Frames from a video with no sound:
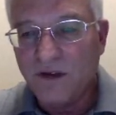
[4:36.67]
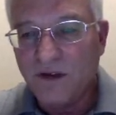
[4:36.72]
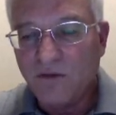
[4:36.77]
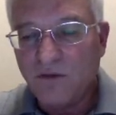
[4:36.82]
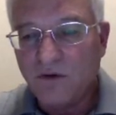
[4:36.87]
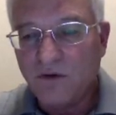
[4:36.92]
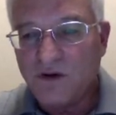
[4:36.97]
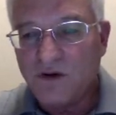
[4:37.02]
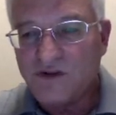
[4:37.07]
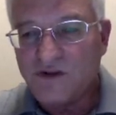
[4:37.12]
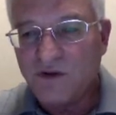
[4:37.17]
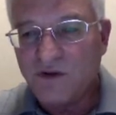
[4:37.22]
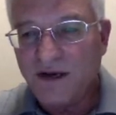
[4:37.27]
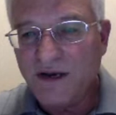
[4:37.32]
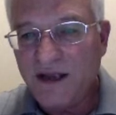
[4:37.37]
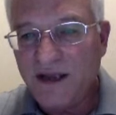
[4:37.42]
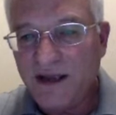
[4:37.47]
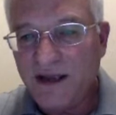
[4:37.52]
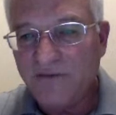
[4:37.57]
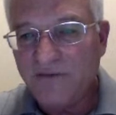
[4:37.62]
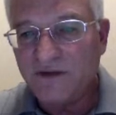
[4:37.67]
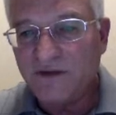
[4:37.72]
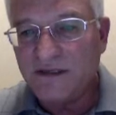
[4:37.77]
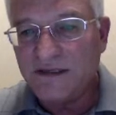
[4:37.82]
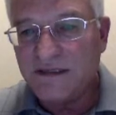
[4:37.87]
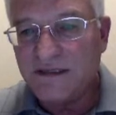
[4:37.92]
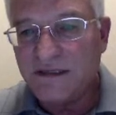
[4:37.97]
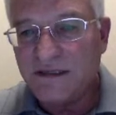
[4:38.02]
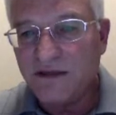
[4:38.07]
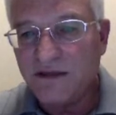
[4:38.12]
We're also going to have to
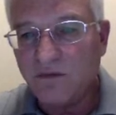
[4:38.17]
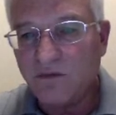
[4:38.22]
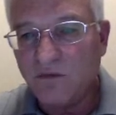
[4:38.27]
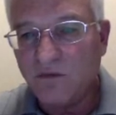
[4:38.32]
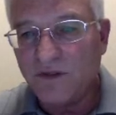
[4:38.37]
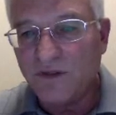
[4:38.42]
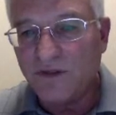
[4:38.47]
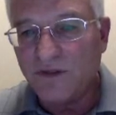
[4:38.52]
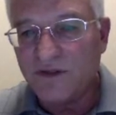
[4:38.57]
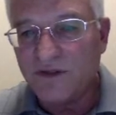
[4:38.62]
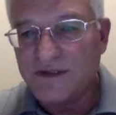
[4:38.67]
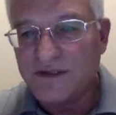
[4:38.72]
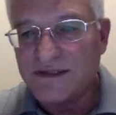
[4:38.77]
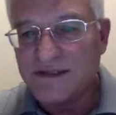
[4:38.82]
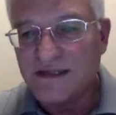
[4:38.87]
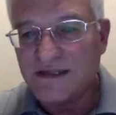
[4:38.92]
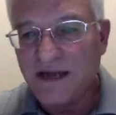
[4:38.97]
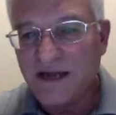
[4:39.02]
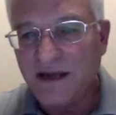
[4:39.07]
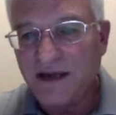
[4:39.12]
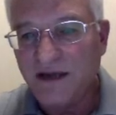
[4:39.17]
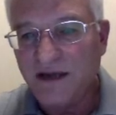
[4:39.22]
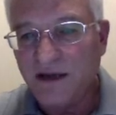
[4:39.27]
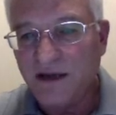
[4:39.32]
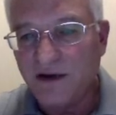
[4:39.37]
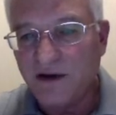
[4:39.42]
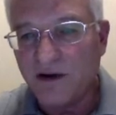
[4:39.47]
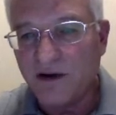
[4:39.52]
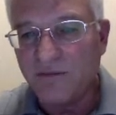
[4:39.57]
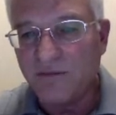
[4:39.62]
deal with this sign
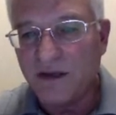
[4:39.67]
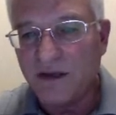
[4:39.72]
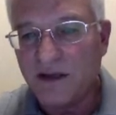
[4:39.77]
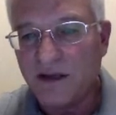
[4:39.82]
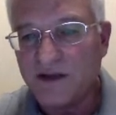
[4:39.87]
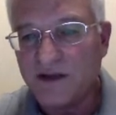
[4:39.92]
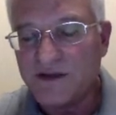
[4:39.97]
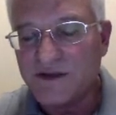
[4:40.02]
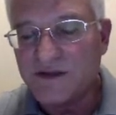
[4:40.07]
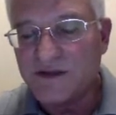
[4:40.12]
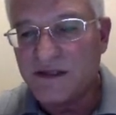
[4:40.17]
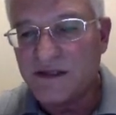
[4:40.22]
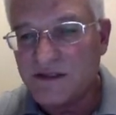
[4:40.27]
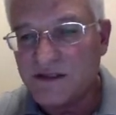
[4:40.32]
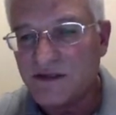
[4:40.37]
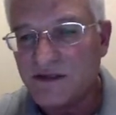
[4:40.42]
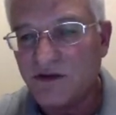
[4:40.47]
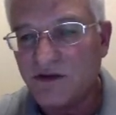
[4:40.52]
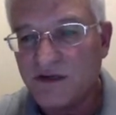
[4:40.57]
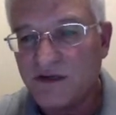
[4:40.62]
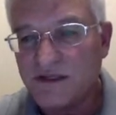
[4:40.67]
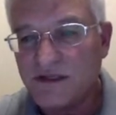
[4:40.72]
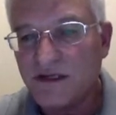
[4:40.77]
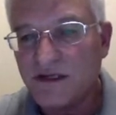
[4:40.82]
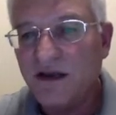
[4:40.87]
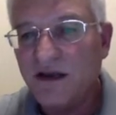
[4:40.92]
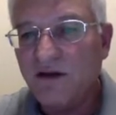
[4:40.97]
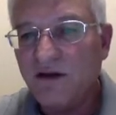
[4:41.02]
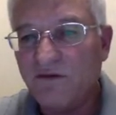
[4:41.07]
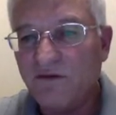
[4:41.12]
here because this looks
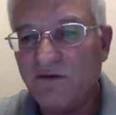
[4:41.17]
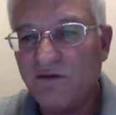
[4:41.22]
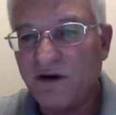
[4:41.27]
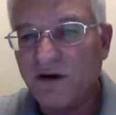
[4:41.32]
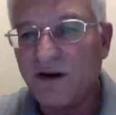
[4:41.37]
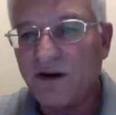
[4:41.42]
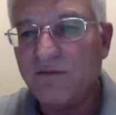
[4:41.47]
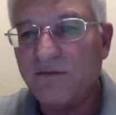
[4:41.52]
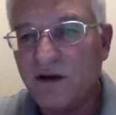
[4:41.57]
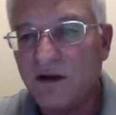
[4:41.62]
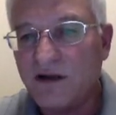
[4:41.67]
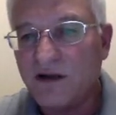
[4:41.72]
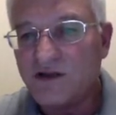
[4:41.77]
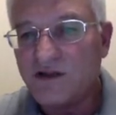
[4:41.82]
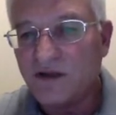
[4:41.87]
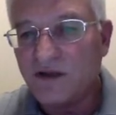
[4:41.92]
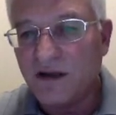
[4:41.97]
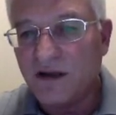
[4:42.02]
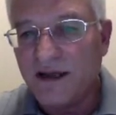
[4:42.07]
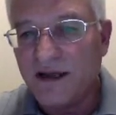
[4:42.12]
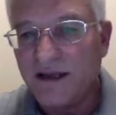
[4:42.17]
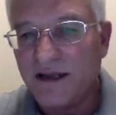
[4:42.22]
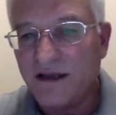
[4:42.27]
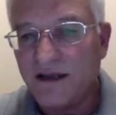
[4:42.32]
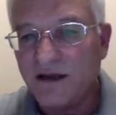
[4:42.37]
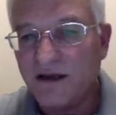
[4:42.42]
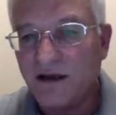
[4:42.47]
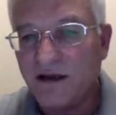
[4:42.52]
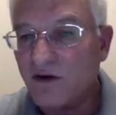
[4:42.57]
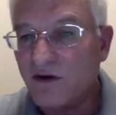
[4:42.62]
very much like
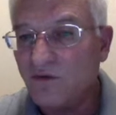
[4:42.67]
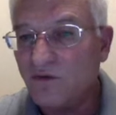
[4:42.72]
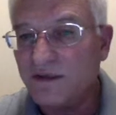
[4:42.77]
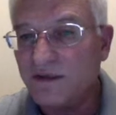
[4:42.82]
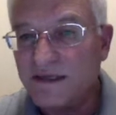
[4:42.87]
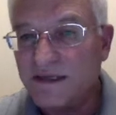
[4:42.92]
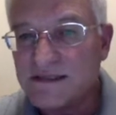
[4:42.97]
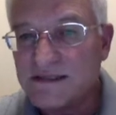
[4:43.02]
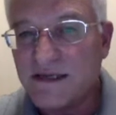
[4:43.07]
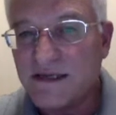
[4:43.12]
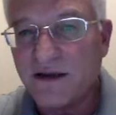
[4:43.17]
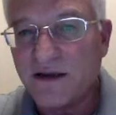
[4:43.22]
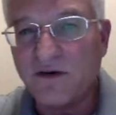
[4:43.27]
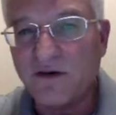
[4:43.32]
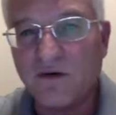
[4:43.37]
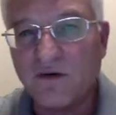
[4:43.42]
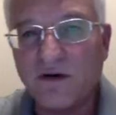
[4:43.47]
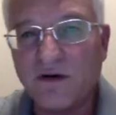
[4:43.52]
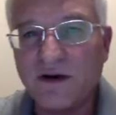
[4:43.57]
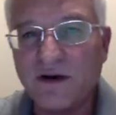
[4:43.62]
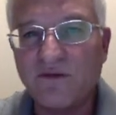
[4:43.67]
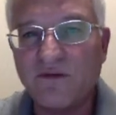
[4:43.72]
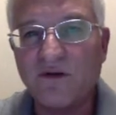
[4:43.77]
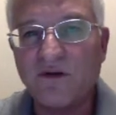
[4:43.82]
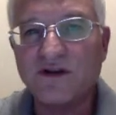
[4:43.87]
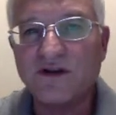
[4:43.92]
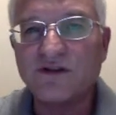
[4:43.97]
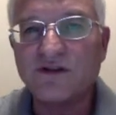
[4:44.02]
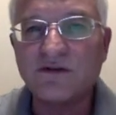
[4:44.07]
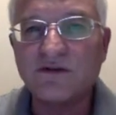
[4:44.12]
not only a second order
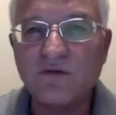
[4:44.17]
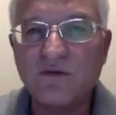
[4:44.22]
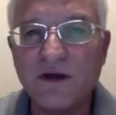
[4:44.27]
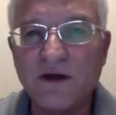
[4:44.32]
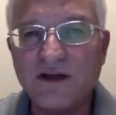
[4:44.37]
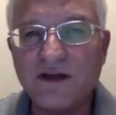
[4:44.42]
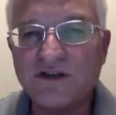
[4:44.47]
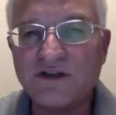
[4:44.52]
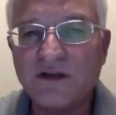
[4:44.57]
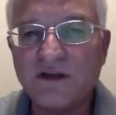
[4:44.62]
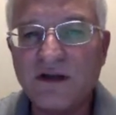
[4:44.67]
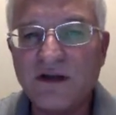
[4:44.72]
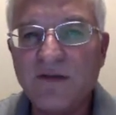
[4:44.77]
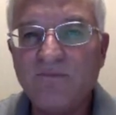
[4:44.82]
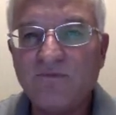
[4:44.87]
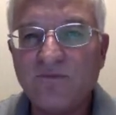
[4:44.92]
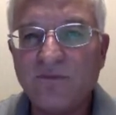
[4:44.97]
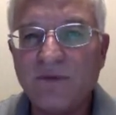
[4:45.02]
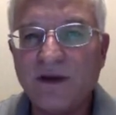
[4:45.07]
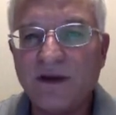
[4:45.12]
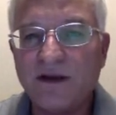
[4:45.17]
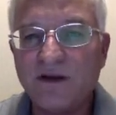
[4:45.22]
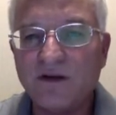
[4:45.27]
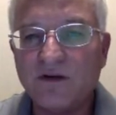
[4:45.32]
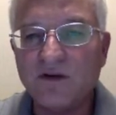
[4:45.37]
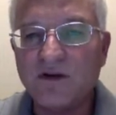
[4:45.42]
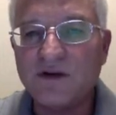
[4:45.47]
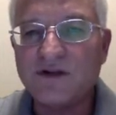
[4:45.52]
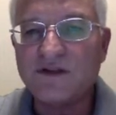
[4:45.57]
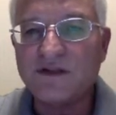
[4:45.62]
differential equation, but it
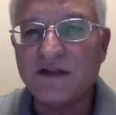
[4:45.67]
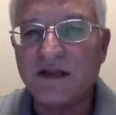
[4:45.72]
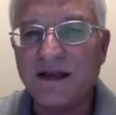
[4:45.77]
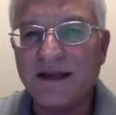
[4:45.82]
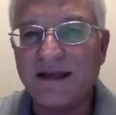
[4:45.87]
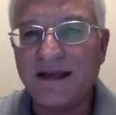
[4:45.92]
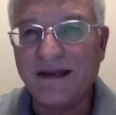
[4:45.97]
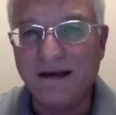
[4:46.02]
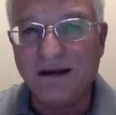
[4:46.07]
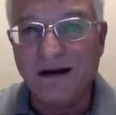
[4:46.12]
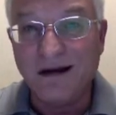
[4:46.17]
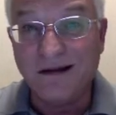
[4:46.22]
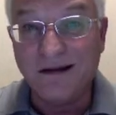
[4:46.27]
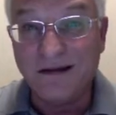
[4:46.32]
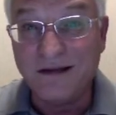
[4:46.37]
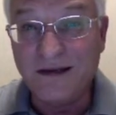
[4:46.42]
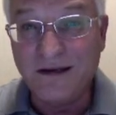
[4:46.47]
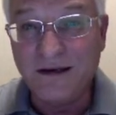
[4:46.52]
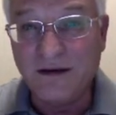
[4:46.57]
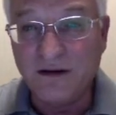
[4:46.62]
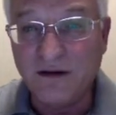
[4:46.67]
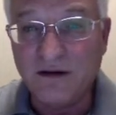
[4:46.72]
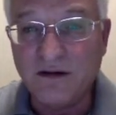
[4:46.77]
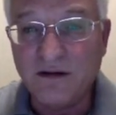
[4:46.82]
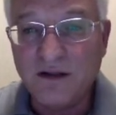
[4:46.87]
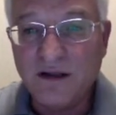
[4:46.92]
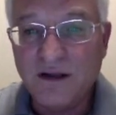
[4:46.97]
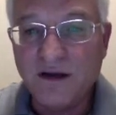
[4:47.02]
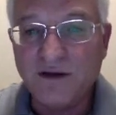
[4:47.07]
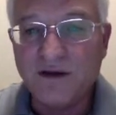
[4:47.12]
looks like a nonlinear
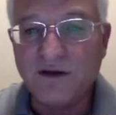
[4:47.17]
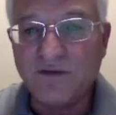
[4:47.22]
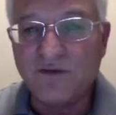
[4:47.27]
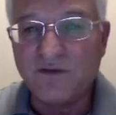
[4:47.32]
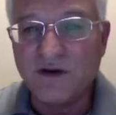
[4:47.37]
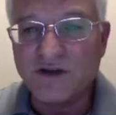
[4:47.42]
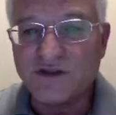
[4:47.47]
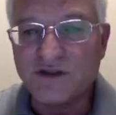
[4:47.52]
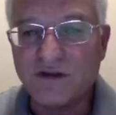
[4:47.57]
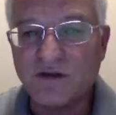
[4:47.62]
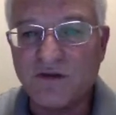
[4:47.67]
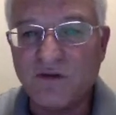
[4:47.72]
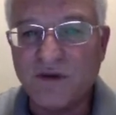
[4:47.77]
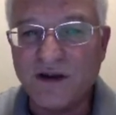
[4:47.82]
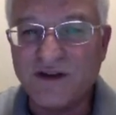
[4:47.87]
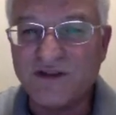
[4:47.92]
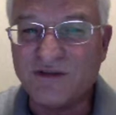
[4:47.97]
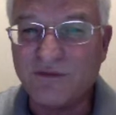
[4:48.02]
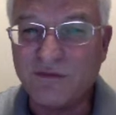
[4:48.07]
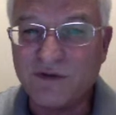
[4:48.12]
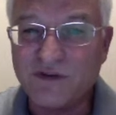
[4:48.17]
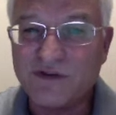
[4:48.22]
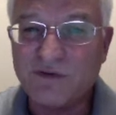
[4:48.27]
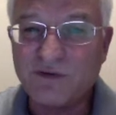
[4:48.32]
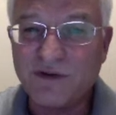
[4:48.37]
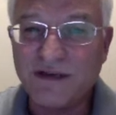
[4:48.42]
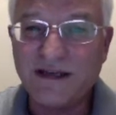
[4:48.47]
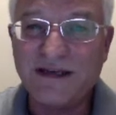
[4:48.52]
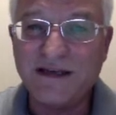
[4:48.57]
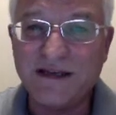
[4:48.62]
differential equation, which
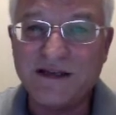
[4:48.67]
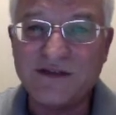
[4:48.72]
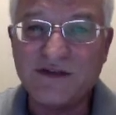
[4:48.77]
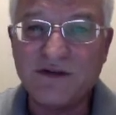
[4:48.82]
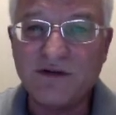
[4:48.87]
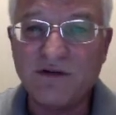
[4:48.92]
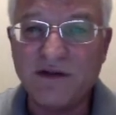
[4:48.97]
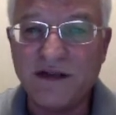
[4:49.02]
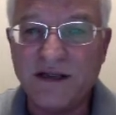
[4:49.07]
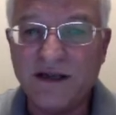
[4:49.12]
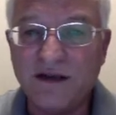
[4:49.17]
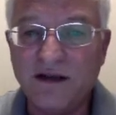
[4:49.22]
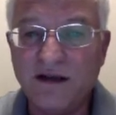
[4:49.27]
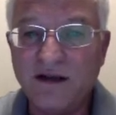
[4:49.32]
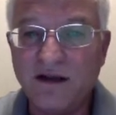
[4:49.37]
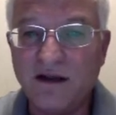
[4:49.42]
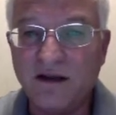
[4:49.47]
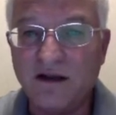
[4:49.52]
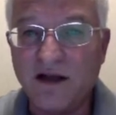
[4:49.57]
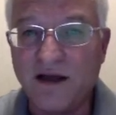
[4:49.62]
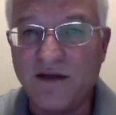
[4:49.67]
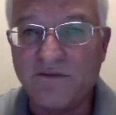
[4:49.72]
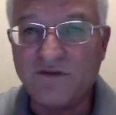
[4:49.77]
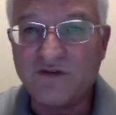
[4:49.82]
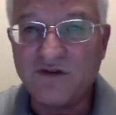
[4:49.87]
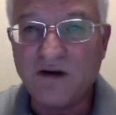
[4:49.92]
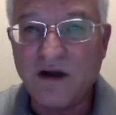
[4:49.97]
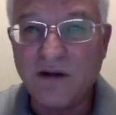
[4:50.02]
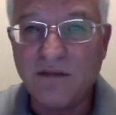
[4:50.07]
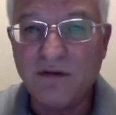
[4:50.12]
really does create a lot of
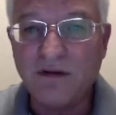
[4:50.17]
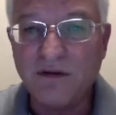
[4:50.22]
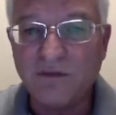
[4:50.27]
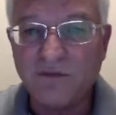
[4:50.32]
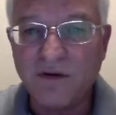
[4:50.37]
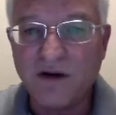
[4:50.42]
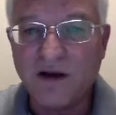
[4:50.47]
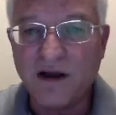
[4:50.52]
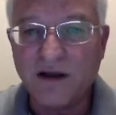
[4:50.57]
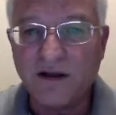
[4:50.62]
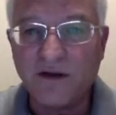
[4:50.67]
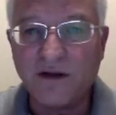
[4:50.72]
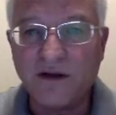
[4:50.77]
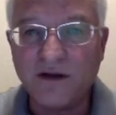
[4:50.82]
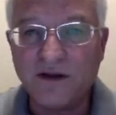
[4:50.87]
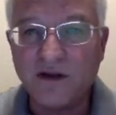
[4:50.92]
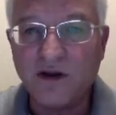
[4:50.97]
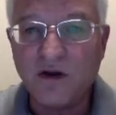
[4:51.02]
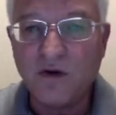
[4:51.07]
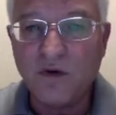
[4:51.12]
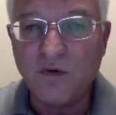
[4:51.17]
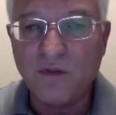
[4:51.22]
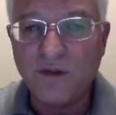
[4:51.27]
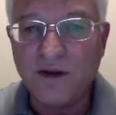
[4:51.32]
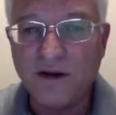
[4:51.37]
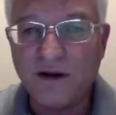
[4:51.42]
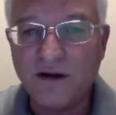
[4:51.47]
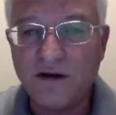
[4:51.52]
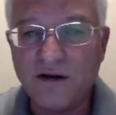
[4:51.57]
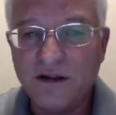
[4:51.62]
trouble, and we're not going to go
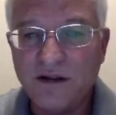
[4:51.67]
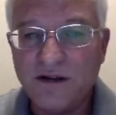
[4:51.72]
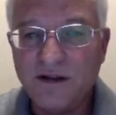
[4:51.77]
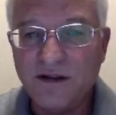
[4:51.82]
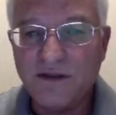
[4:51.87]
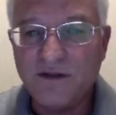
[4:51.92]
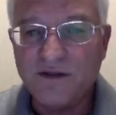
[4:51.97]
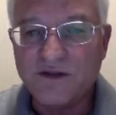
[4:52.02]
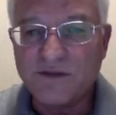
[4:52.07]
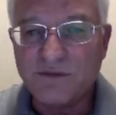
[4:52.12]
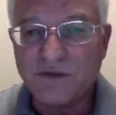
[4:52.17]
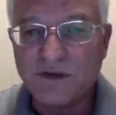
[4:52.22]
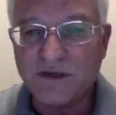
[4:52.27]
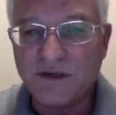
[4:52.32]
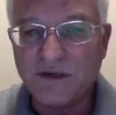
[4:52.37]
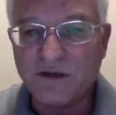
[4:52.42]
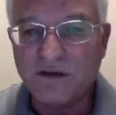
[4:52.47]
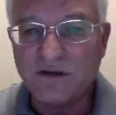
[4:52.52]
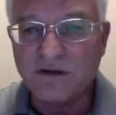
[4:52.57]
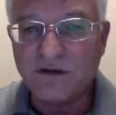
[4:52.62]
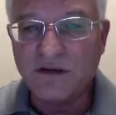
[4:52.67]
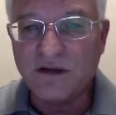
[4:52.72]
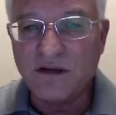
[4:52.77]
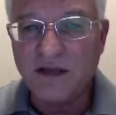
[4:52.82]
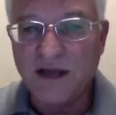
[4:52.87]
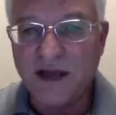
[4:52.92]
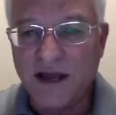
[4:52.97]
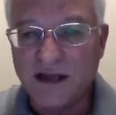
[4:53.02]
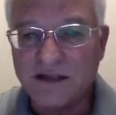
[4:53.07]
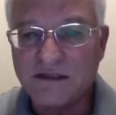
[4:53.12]
there in this particular
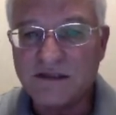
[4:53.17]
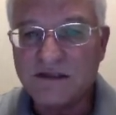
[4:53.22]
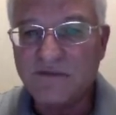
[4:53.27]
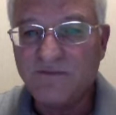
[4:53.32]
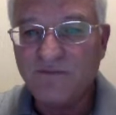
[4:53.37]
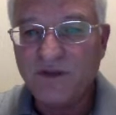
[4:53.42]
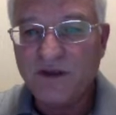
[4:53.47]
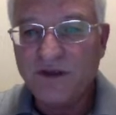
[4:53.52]
class.